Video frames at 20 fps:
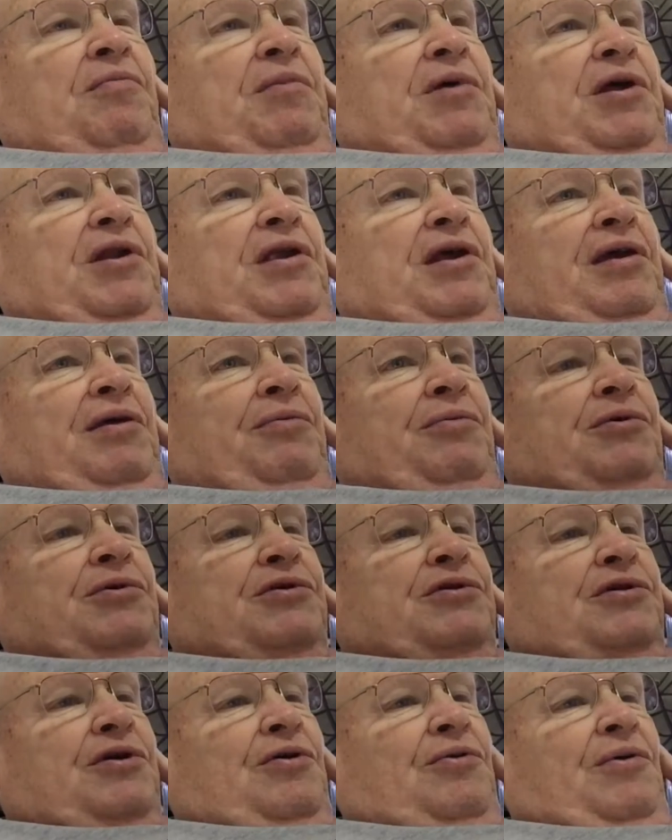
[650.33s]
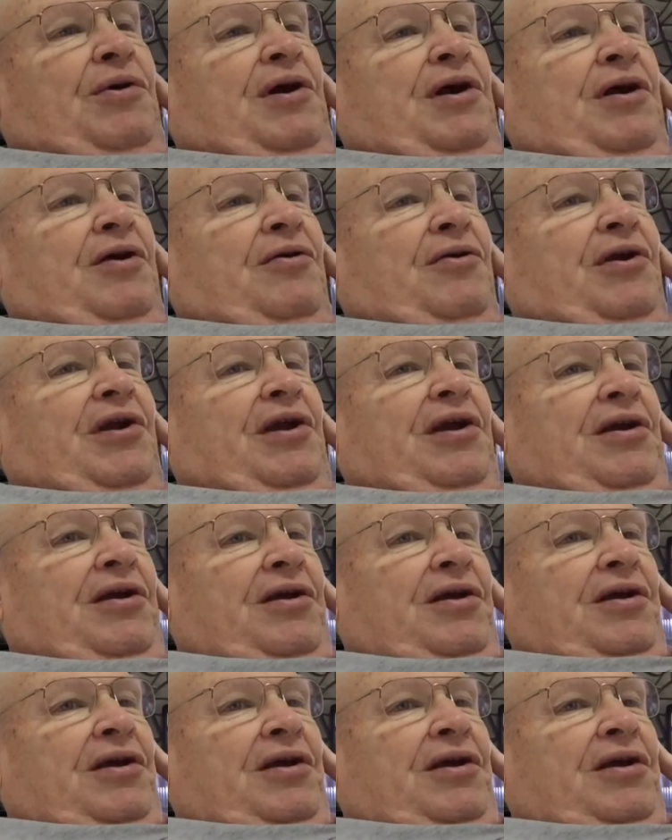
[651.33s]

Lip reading: me. And he was so angry.